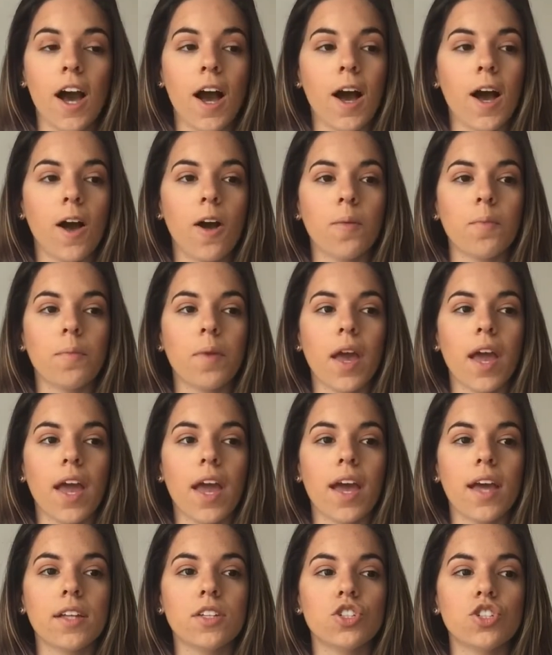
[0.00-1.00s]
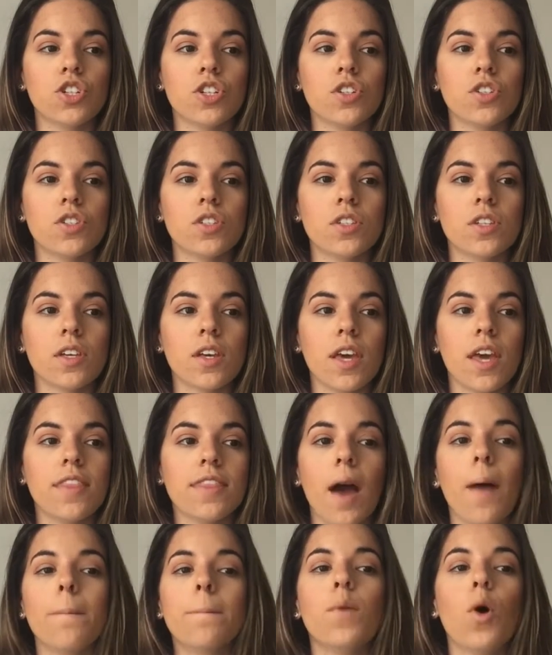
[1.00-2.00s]
Um, and just
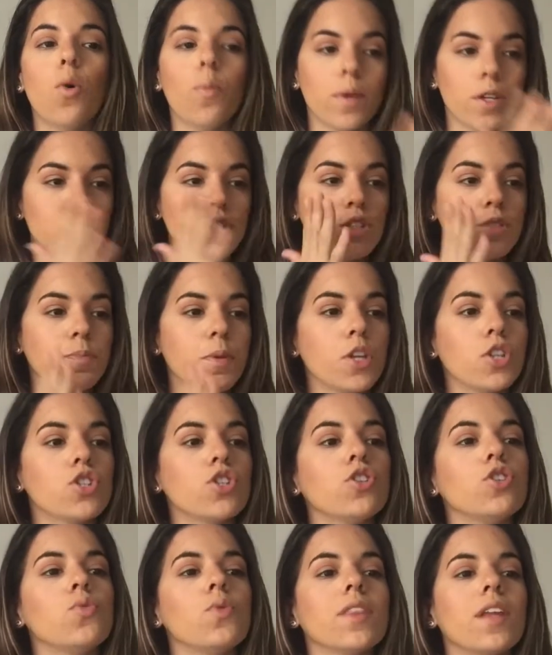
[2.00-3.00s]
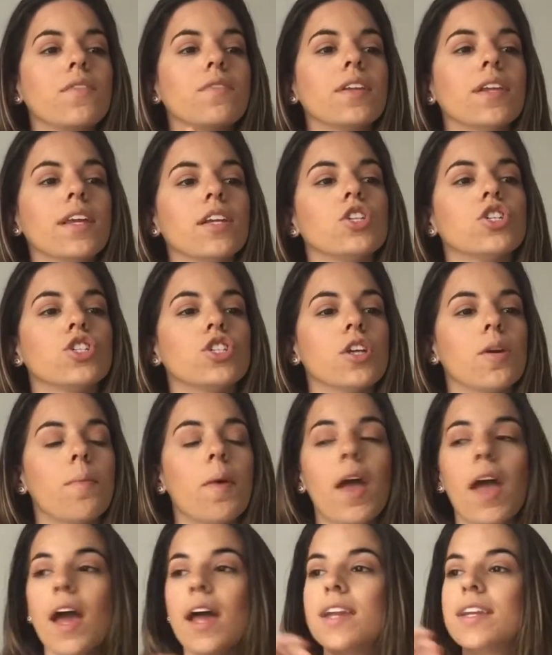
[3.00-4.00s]
in that moment, just picture you in that
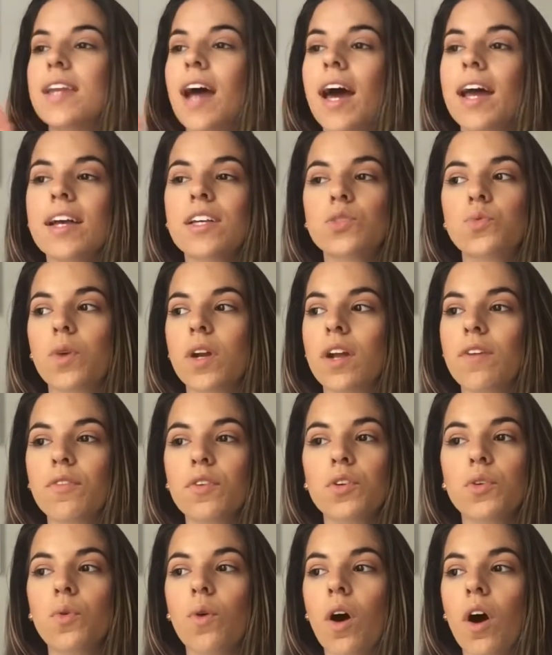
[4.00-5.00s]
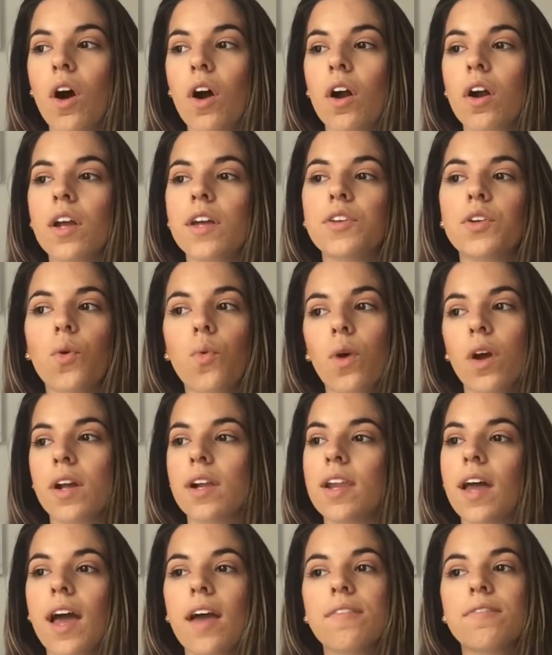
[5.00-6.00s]
relationship, not as whatever you are in your
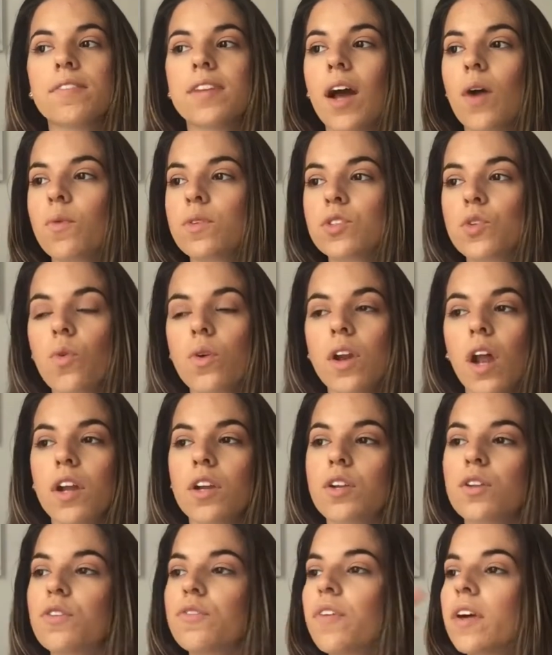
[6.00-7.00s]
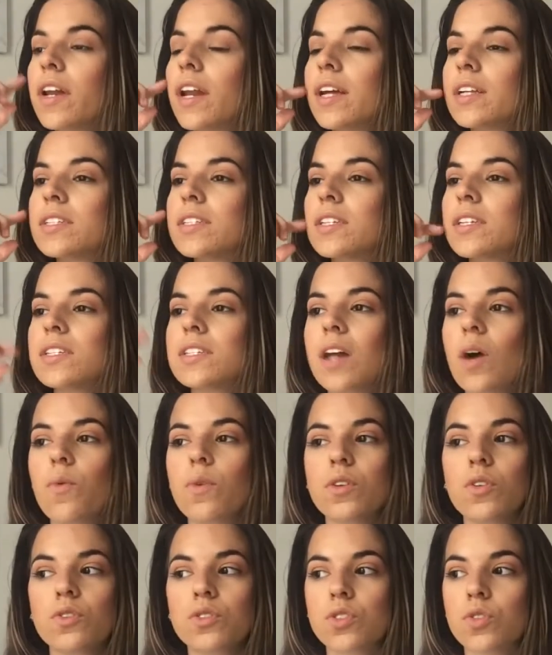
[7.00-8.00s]
work life, not what's going on in your finances, not
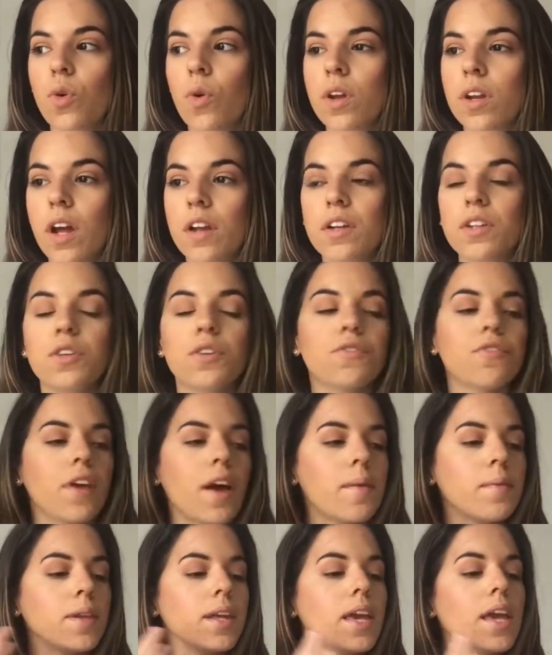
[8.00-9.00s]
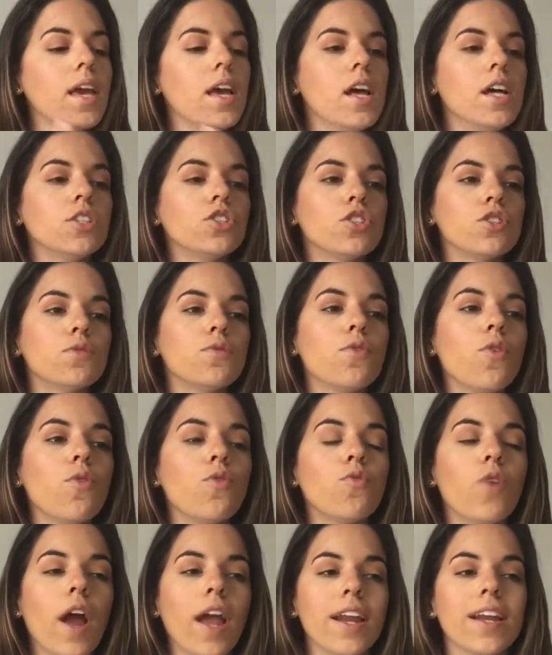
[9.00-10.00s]
what's going on in your family. Just
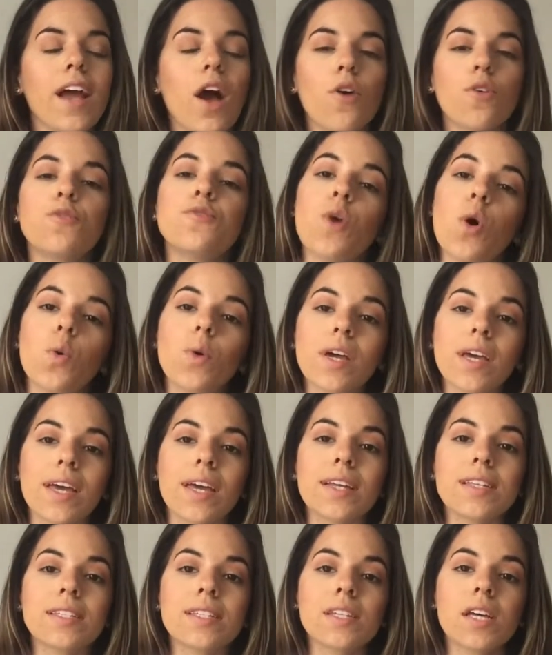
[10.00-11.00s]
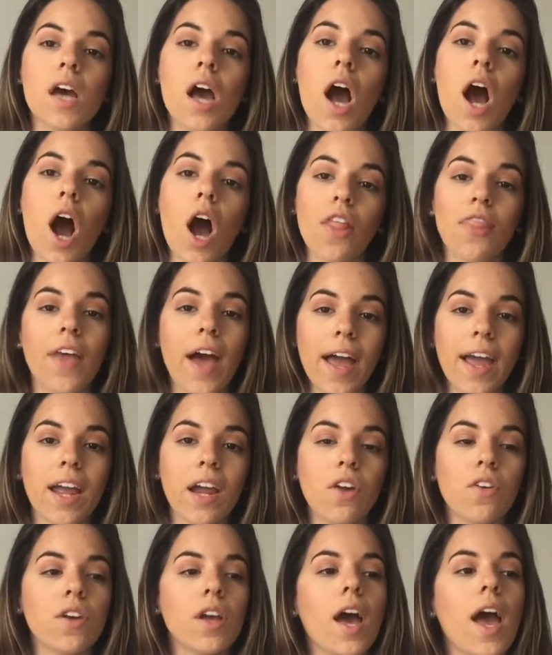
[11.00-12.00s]
right now, focus on that
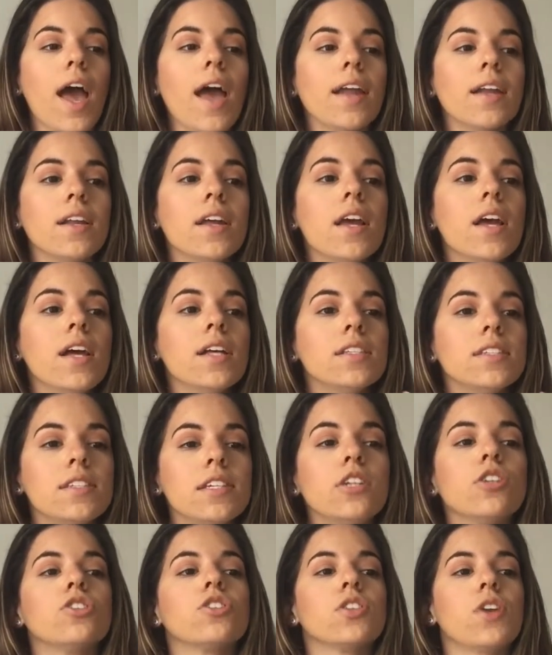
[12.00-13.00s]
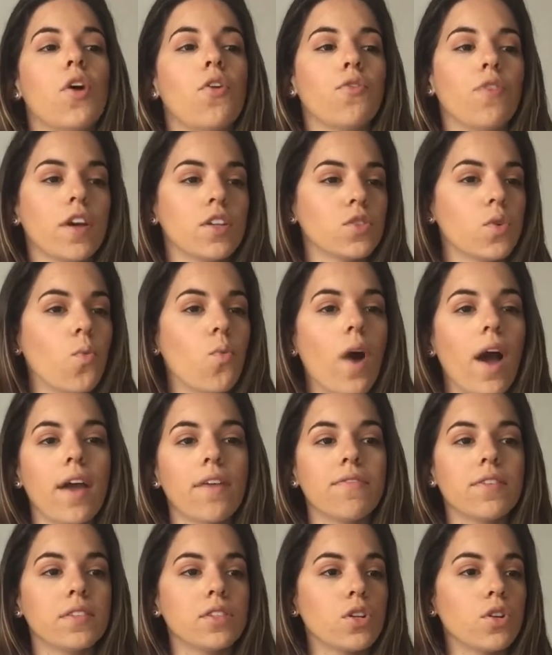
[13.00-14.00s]
area and see yourself as a
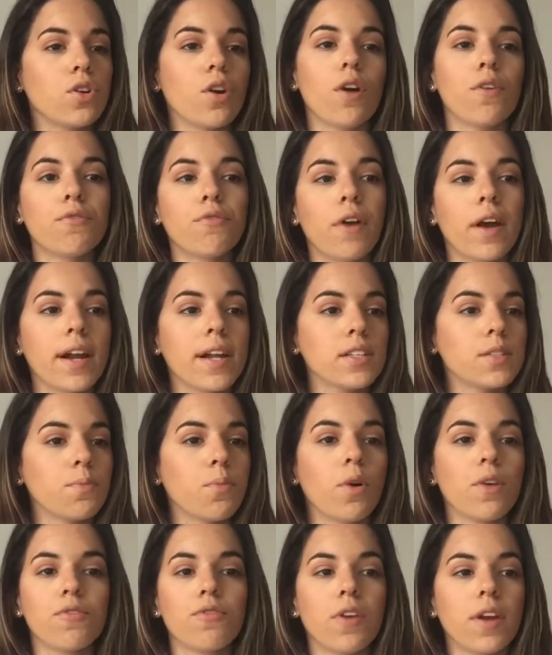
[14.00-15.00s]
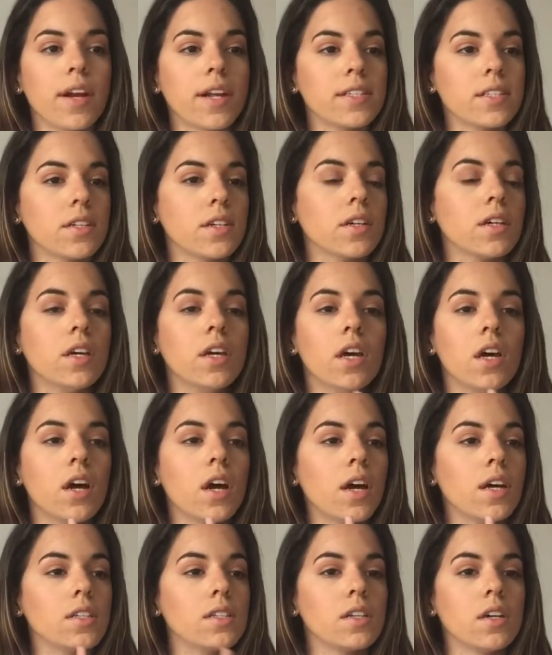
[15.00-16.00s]
wife, as a girlfriend, as a boyfriend, as a
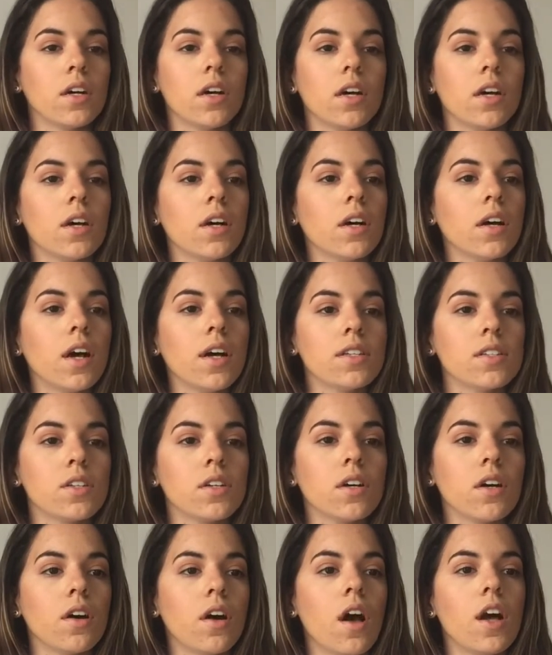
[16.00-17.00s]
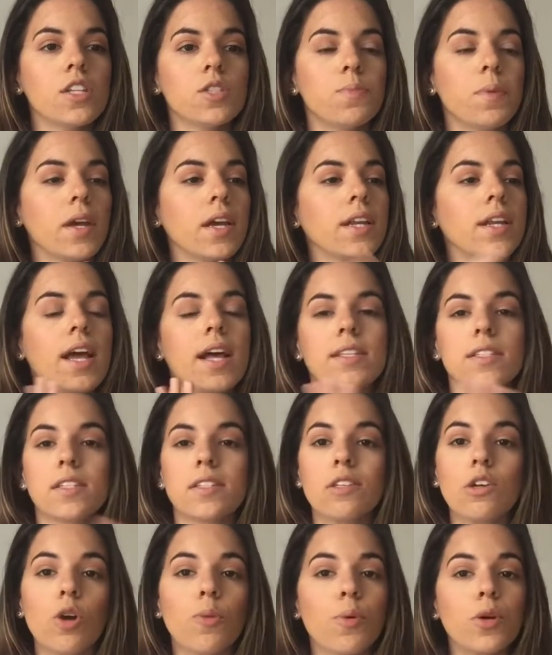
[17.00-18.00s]
as a as a husband, as a
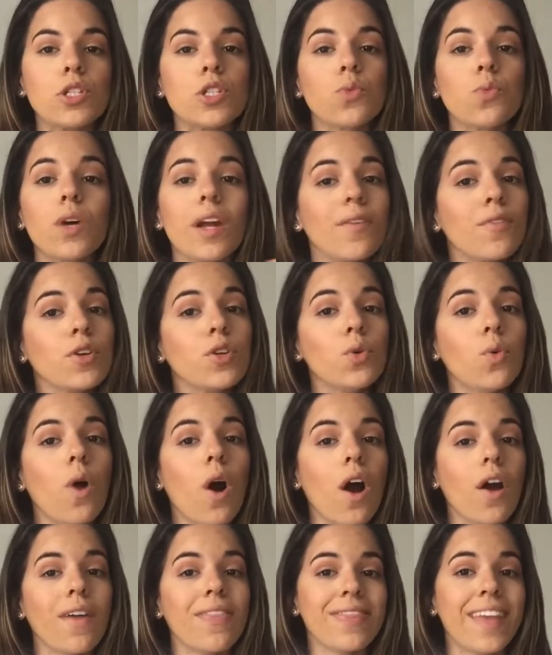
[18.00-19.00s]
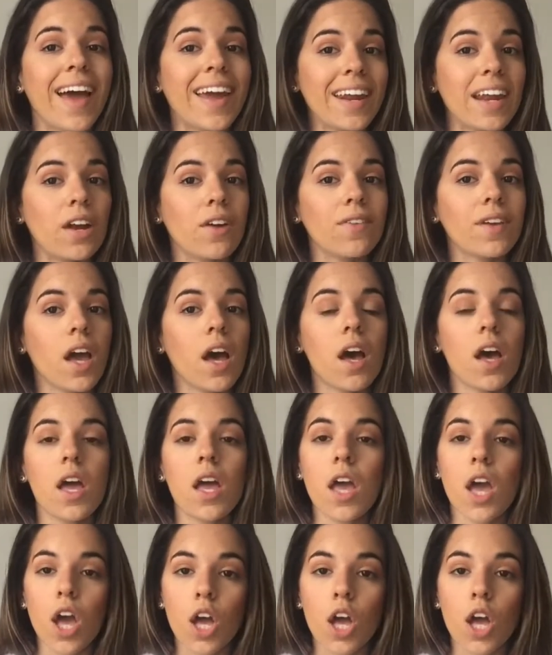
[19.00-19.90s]
single person, whatever you are in that area.